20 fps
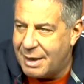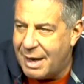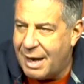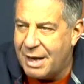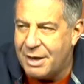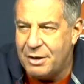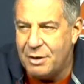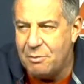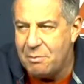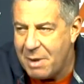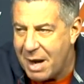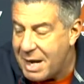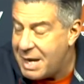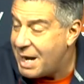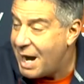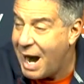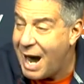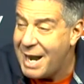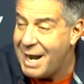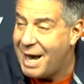And you may
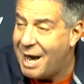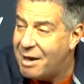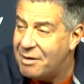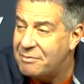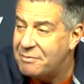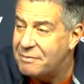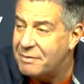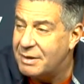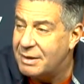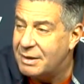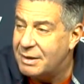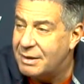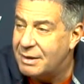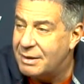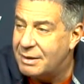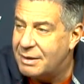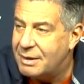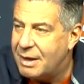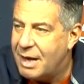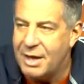not have.
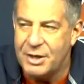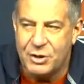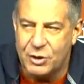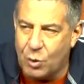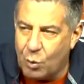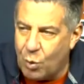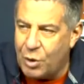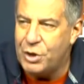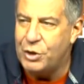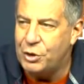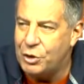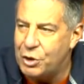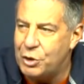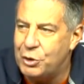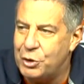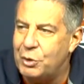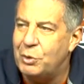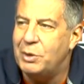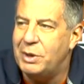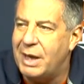And so what are you going to
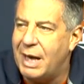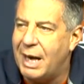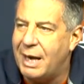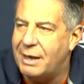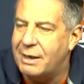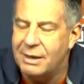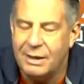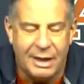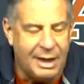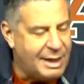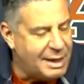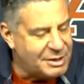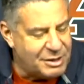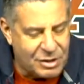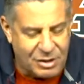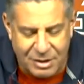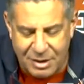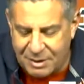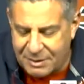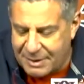do with that? And that's
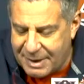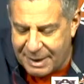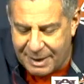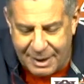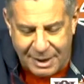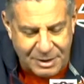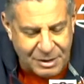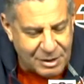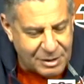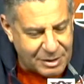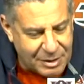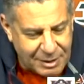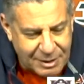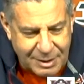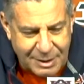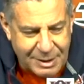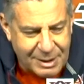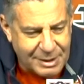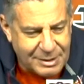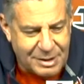just the thing. That's just a
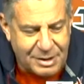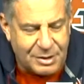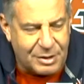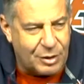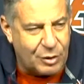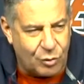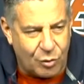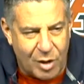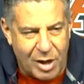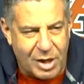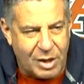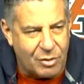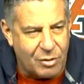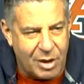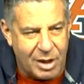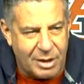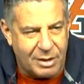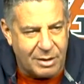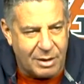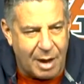great,
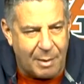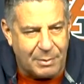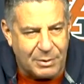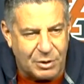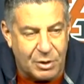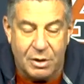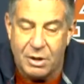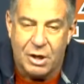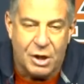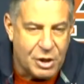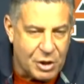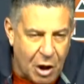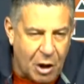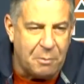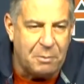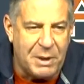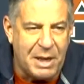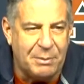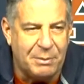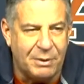great opportunity. Young
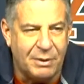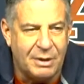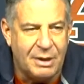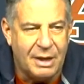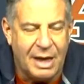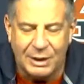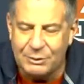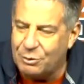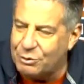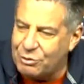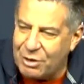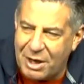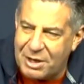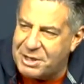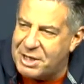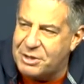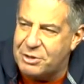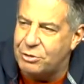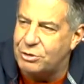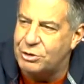people, that's what we try to
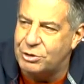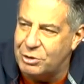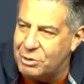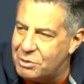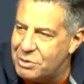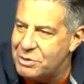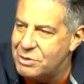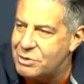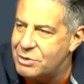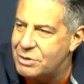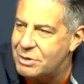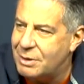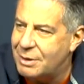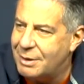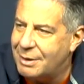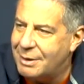teach our students.